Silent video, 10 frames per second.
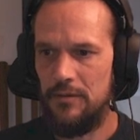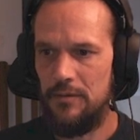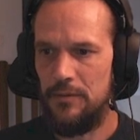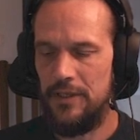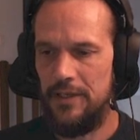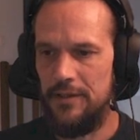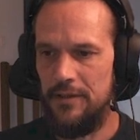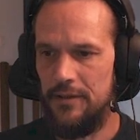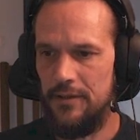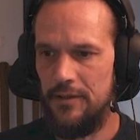create
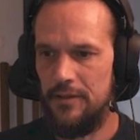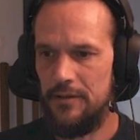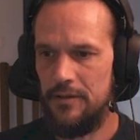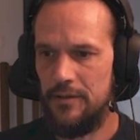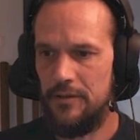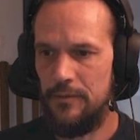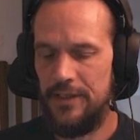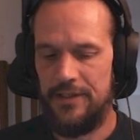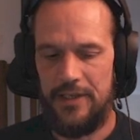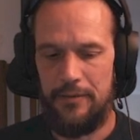the
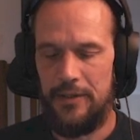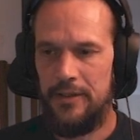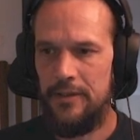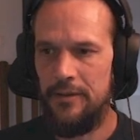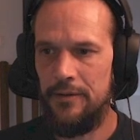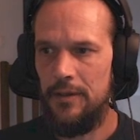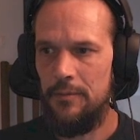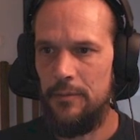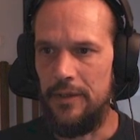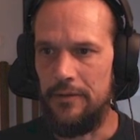grid array,
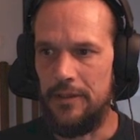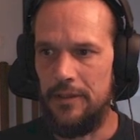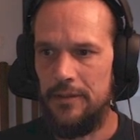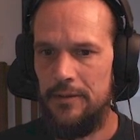apparently.